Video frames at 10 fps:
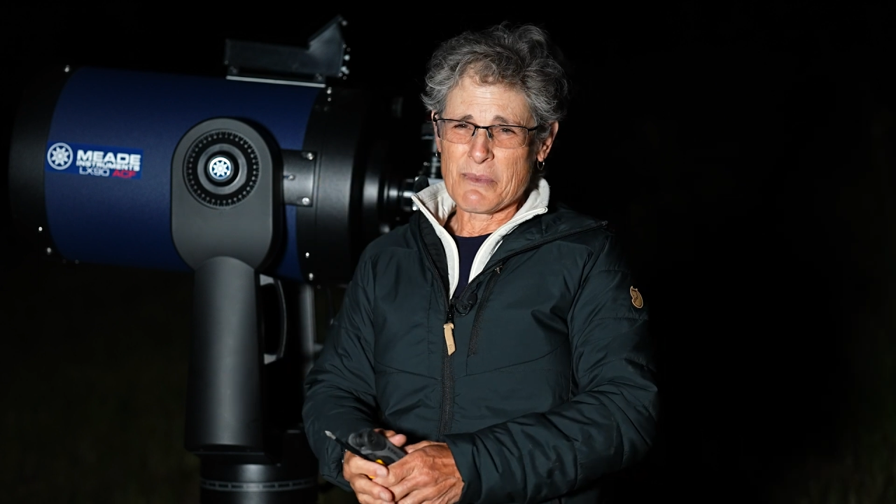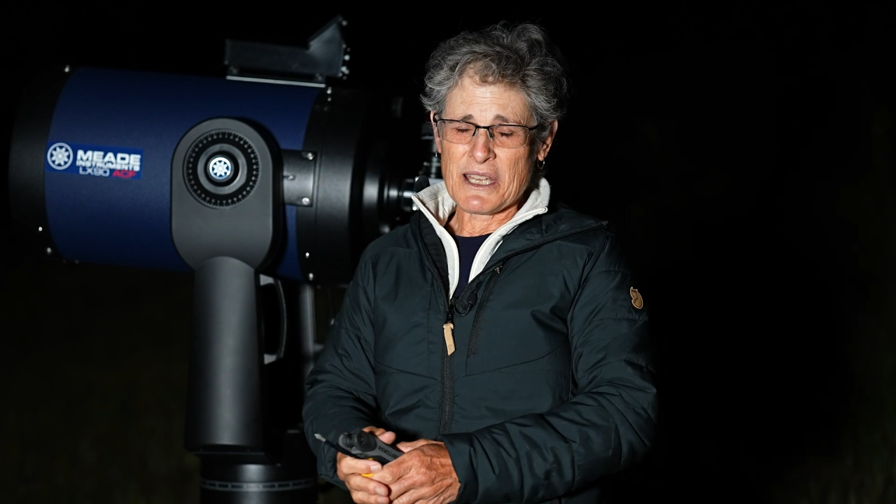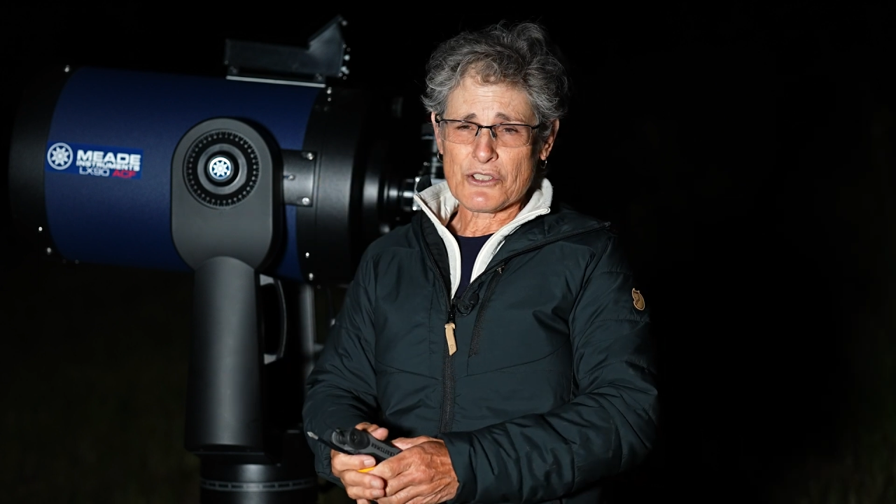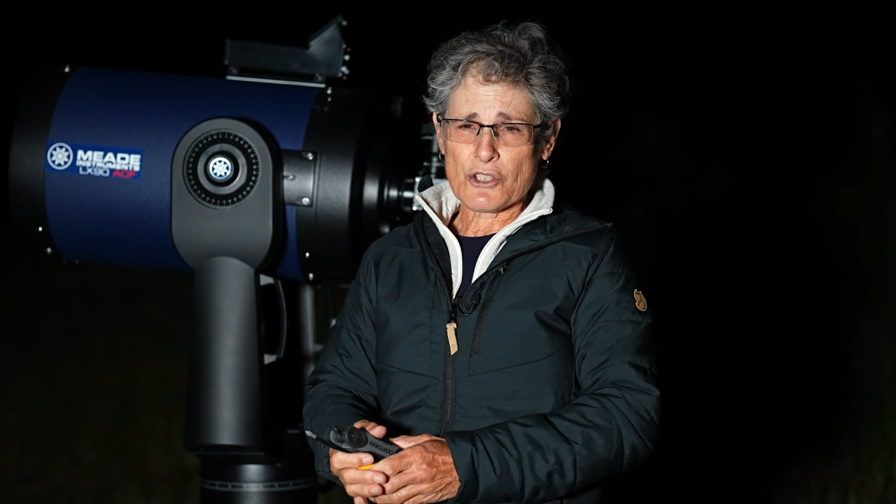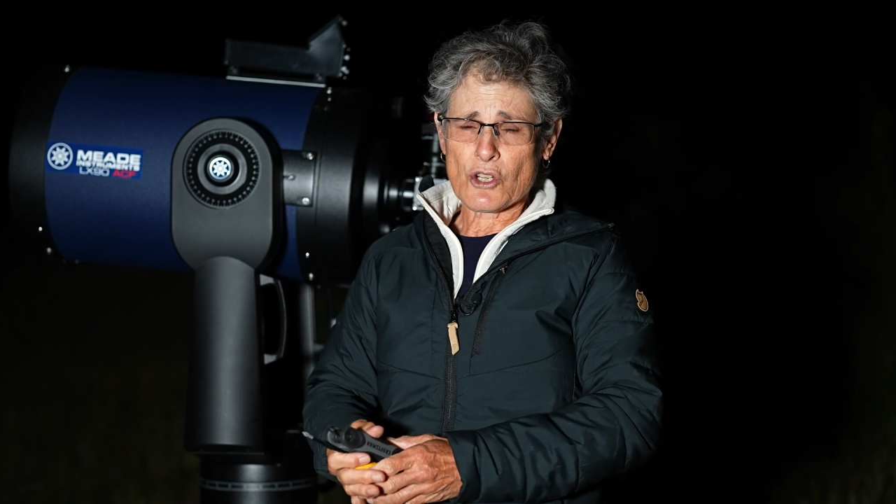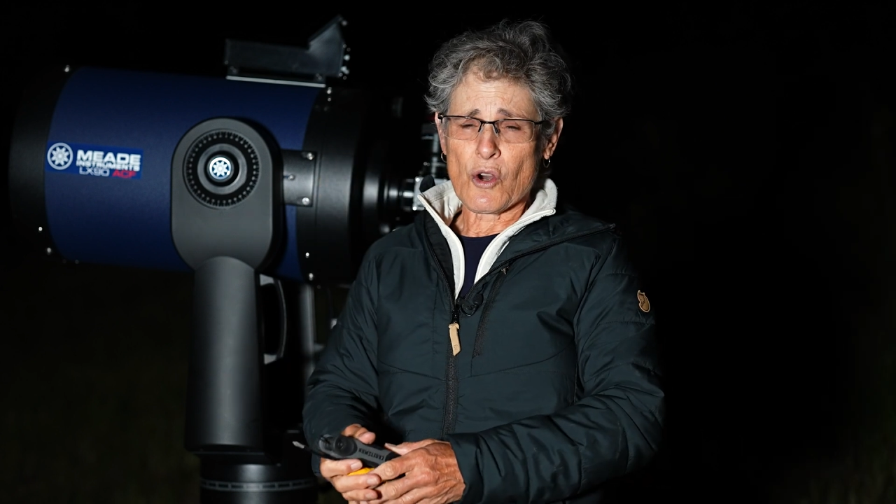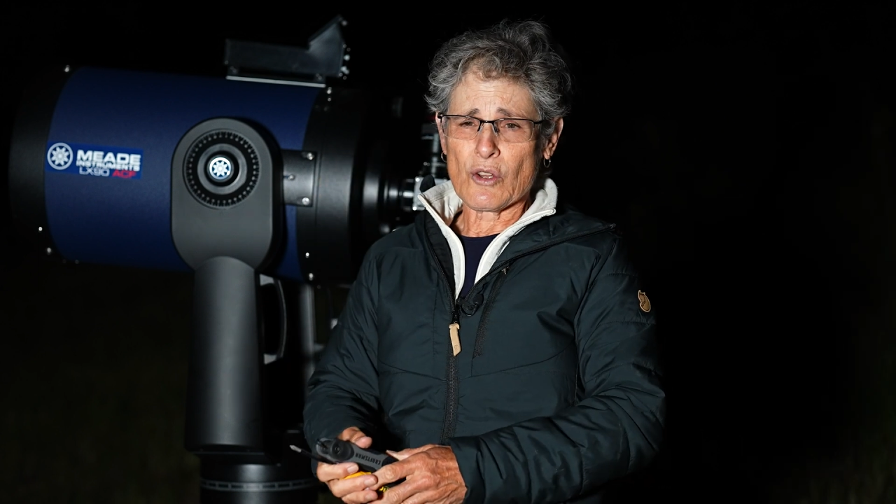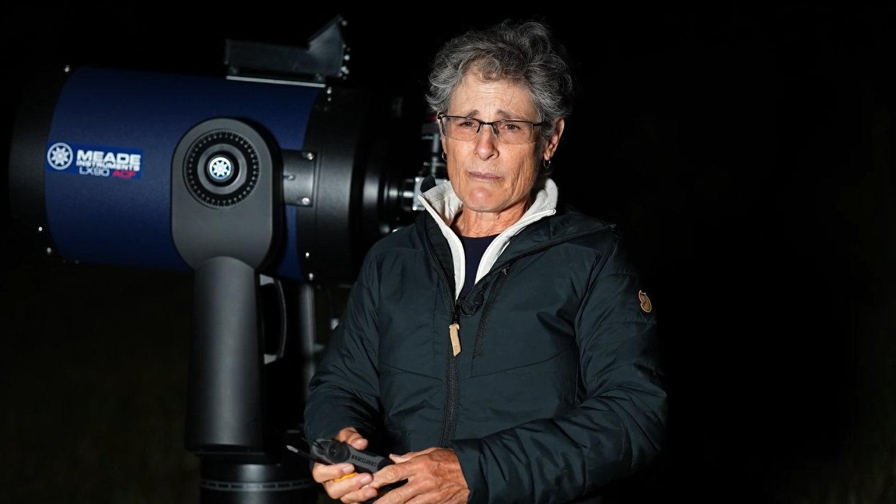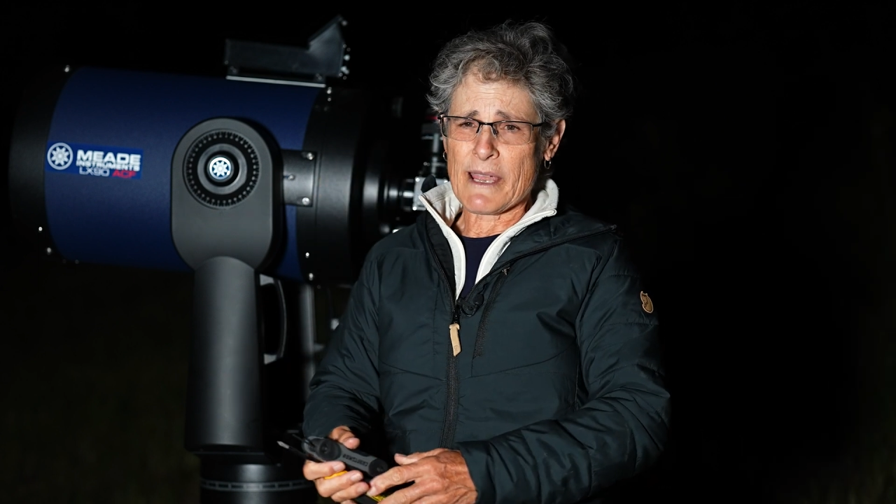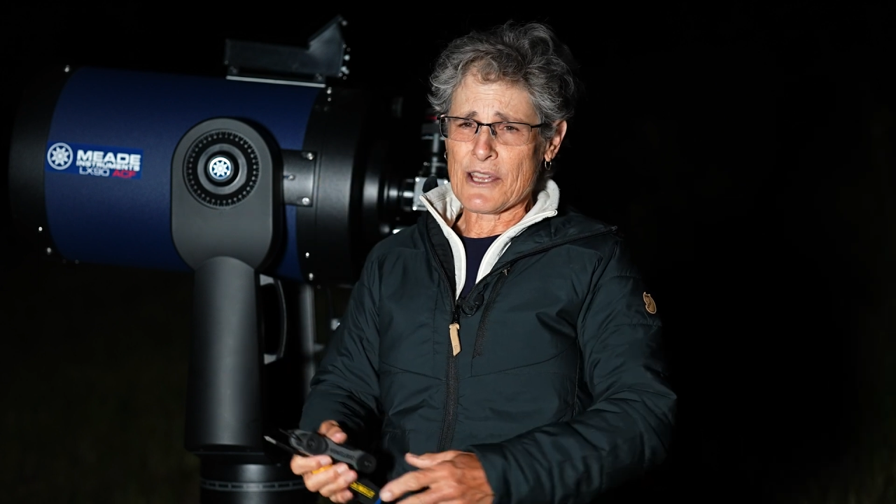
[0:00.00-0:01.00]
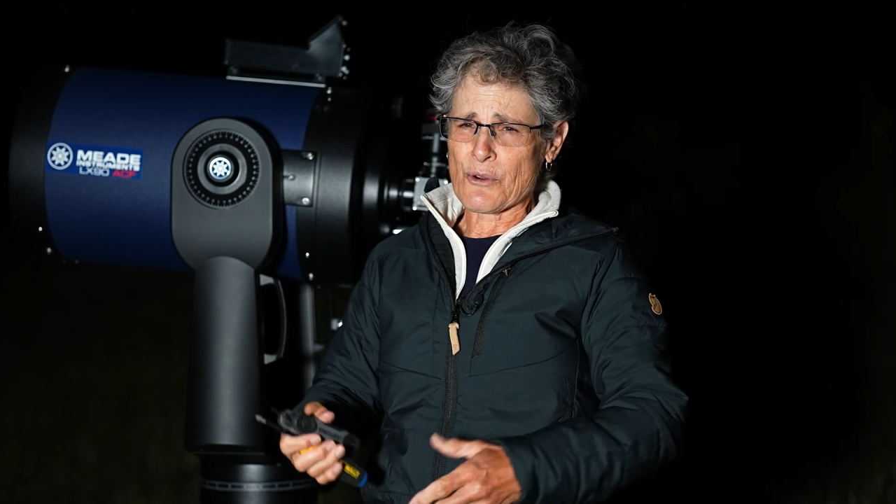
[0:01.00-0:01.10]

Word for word: best to collimate